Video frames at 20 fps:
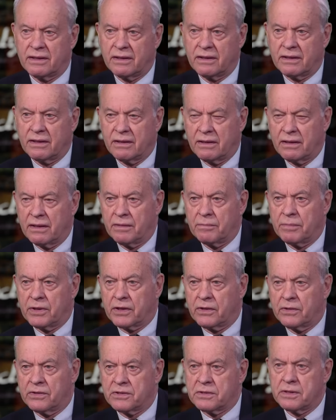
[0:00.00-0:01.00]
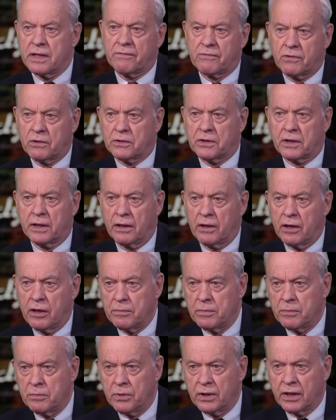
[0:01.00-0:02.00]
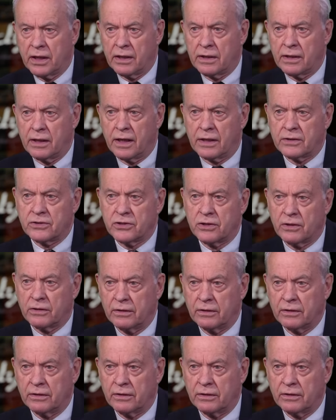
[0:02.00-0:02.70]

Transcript: Yeah. Because they've got to get home and get their lunch